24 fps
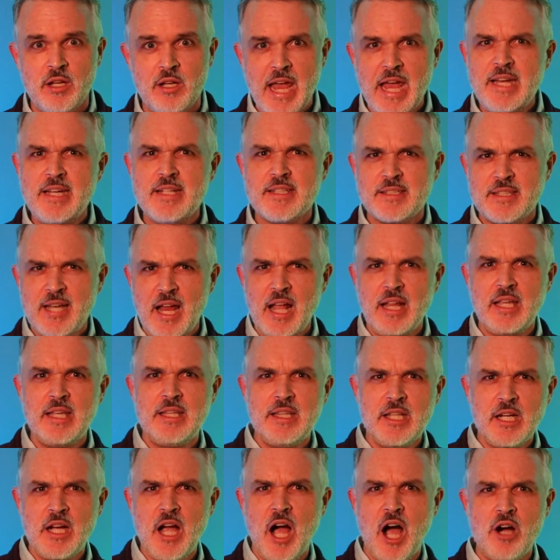it is telling
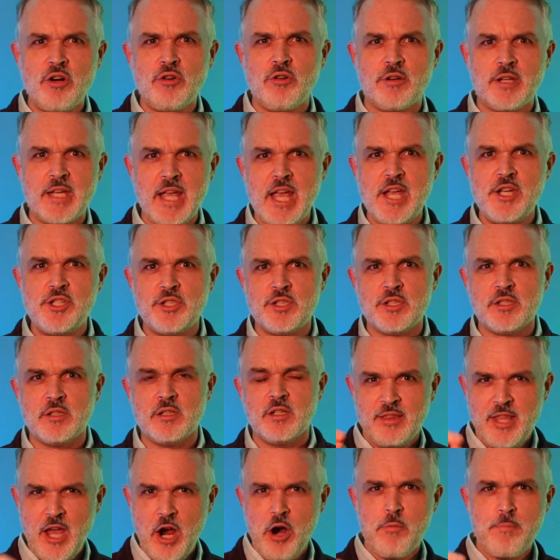the congregation
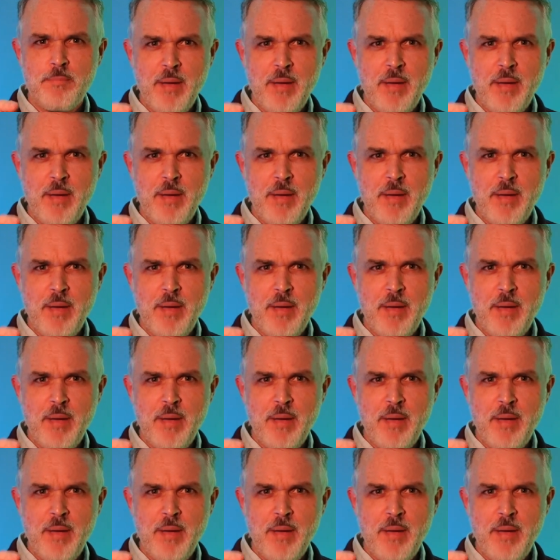their